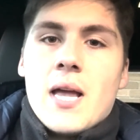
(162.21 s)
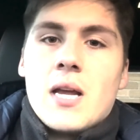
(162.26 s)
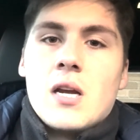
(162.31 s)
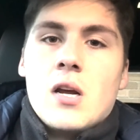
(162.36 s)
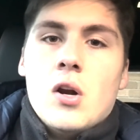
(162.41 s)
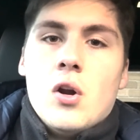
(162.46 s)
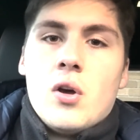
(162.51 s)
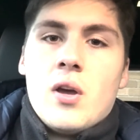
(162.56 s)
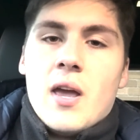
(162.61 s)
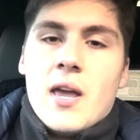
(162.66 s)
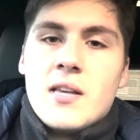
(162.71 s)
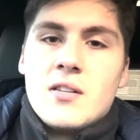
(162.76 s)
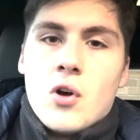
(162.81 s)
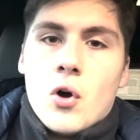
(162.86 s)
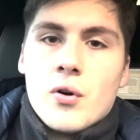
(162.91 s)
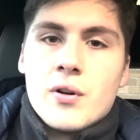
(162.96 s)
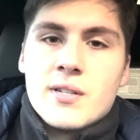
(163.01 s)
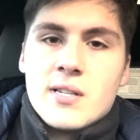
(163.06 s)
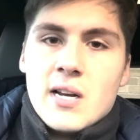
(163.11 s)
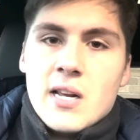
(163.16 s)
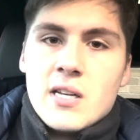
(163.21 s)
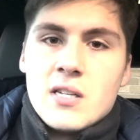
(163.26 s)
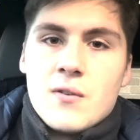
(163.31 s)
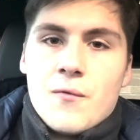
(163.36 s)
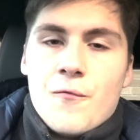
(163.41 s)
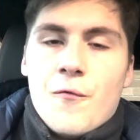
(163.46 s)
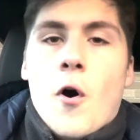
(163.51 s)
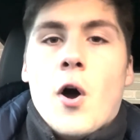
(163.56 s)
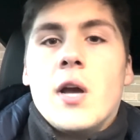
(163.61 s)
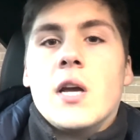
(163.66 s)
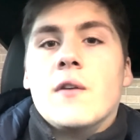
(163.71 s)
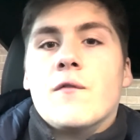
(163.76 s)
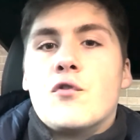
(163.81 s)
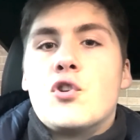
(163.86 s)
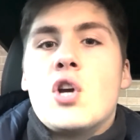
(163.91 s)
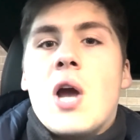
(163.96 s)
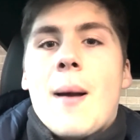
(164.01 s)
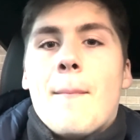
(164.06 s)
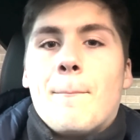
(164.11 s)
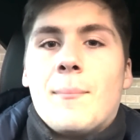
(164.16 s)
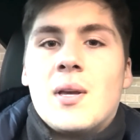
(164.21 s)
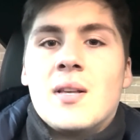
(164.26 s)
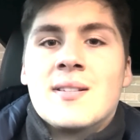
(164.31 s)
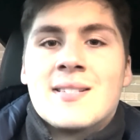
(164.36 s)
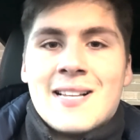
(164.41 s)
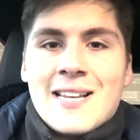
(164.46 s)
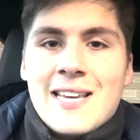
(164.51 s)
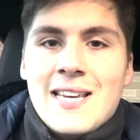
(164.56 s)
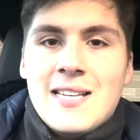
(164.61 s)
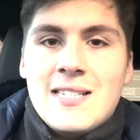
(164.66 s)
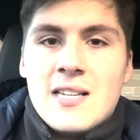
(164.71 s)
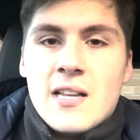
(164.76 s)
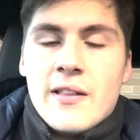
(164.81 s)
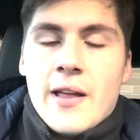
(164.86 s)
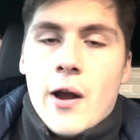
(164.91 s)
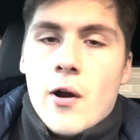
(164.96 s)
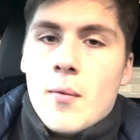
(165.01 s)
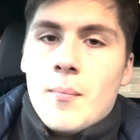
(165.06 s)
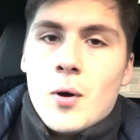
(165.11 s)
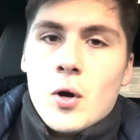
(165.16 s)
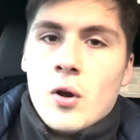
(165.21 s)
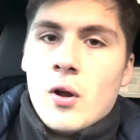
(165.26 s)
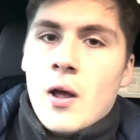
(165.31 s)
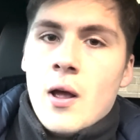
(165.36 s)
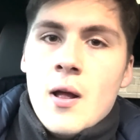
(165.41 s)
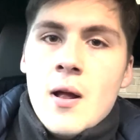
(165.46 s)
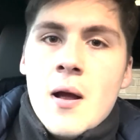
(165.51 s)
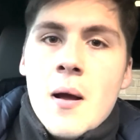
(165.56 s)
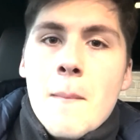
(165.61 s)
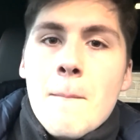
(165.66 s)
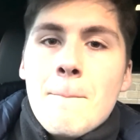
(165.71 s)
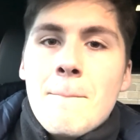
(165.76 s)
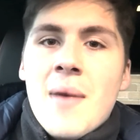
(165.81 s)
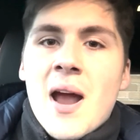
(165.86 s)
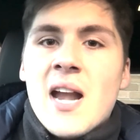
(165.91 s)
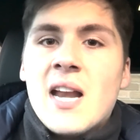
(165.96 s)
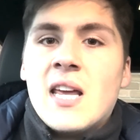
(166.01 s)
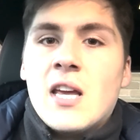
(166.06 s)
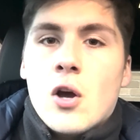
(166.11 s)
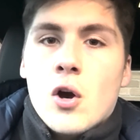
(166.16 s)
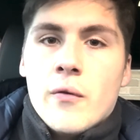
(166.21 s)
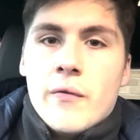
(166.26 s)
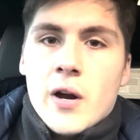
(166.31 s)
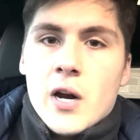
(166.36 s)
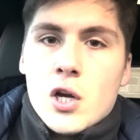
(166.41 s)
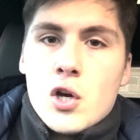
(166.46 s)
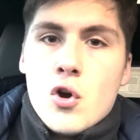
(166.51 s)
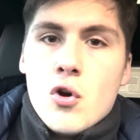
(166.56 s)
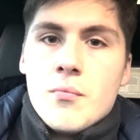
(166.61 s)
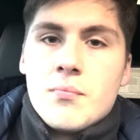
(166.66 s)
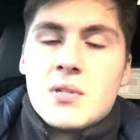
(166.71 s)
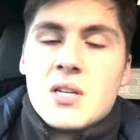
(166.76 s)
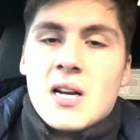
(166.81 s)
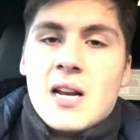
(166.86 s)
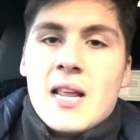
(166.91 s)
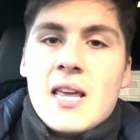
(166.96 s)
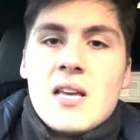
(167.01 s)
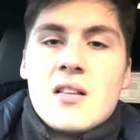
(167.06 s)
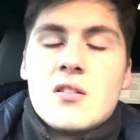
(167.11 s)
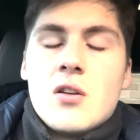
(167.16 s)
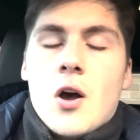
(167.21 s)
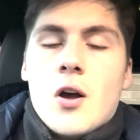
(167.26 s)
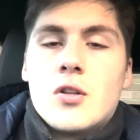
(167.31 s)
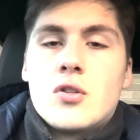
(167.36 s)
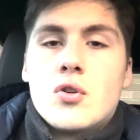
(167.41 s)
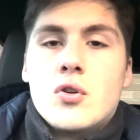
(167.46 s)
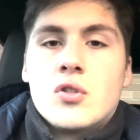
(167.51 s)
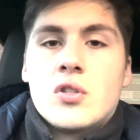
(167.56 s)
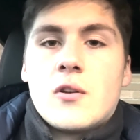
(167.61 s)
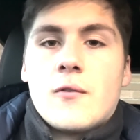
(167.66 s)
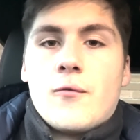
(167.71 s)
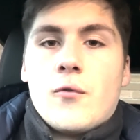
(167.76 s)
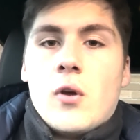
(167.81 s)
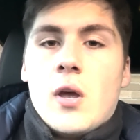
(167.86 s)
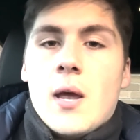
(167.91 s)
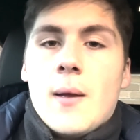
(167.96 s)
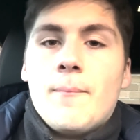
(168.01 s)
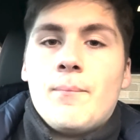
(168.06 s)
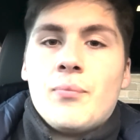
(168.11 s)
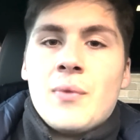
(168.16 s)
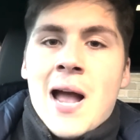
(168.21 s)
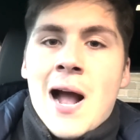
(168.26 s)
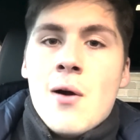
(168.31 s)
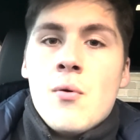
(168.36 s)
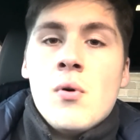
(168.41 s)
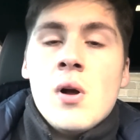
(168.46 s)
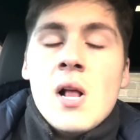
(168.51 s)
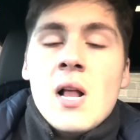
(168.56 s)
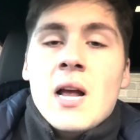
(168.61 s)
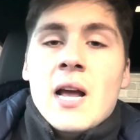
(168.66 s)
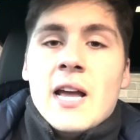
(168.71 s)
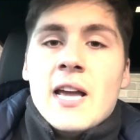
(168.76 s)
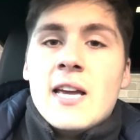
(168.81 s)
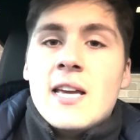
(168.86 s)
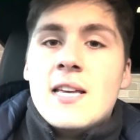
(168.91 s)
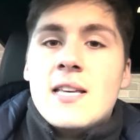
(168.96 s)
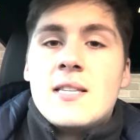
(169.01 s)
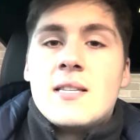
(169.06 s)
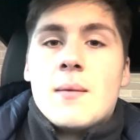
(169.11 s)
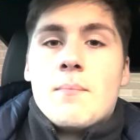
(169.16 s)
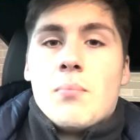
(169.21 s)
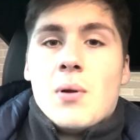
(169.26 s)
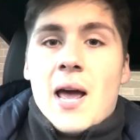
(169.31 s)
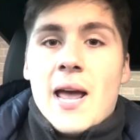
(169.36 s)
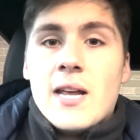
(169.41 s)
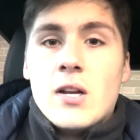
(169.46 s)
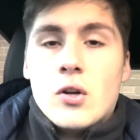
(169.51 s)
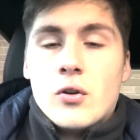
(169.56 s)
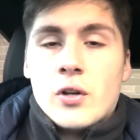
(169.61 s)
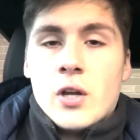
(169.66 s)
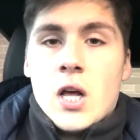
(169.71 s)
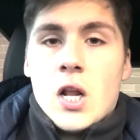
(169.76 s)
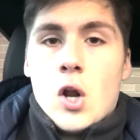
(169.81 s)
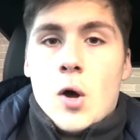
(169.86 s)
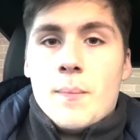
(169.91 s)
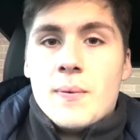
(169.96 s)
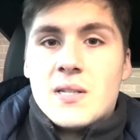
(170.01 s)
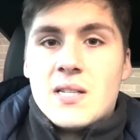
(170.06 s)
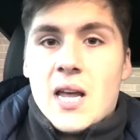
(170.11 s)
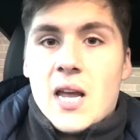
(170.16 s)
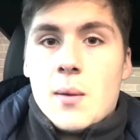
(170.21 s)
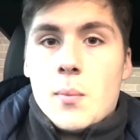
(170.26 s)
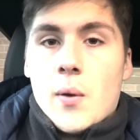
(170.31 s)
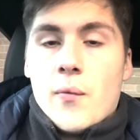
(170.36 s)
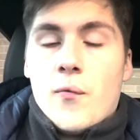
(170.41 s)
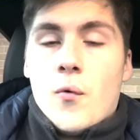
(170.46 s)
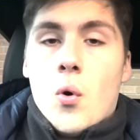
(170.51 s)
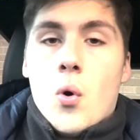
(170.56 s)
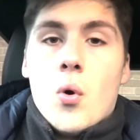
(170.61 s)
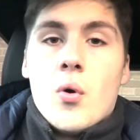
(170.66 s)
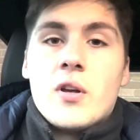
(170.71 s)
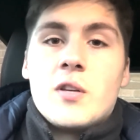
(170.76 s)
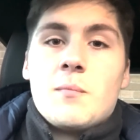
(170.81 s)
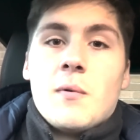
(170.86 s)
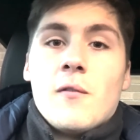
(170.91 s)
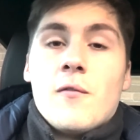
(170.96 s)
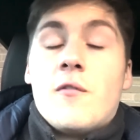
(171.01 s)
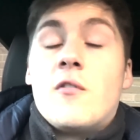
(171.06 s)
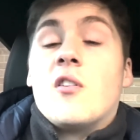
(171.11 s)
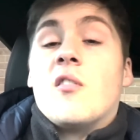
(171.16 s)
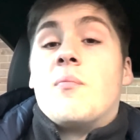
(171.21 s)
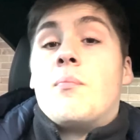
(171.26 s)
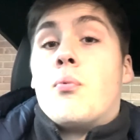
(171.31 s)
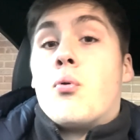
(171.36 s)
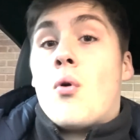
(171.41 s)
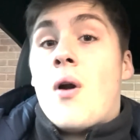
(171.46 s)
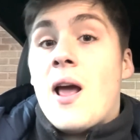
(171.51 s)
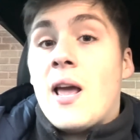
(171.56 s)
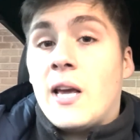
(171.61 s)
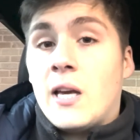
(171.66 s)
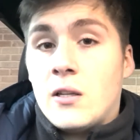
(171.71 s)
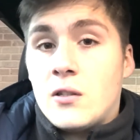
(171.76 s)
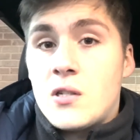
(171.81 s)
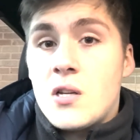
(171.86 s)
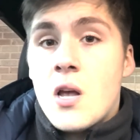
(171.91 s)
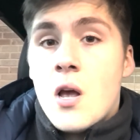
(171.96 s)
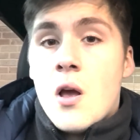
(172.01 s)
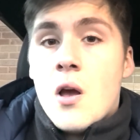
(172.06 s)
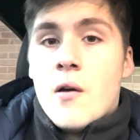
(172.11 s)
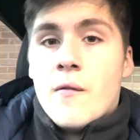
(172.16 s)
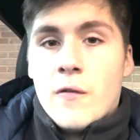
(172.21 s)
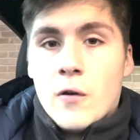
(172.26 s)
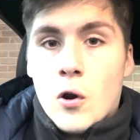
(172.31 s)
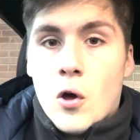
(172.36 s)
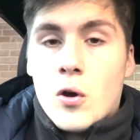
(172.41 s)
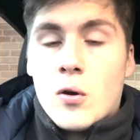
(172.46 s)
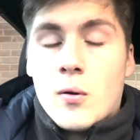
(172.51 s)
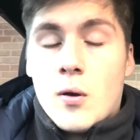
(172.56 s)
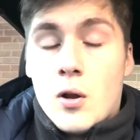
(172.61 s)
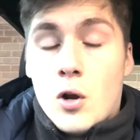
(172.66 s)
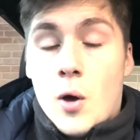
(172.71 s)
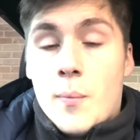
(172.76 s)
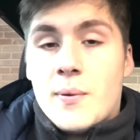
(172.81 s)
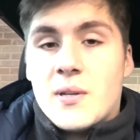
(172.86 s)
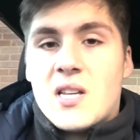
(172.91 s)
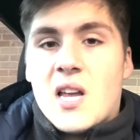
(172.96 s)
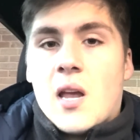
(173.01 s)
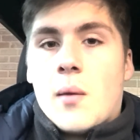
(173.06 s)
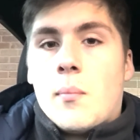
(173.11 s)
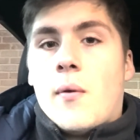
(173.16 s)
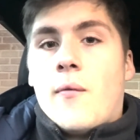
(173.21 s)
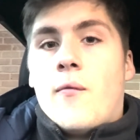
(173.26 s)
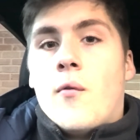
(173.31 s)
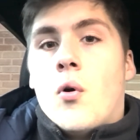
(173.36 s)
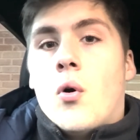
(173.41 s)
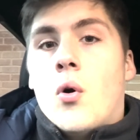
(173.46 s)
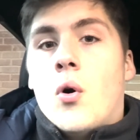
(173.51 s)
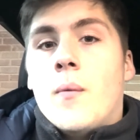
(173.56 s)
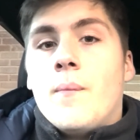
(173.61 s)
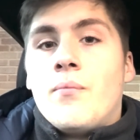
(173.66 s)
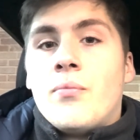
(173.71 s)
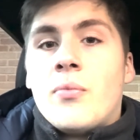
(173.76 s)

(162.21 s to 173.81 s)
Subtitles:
You look at his honours list, 5 Champions Leagues in there among many other cups and league titles for him. Now, he's played under Lopetegui before. He's been full of praise for Lopetegui before.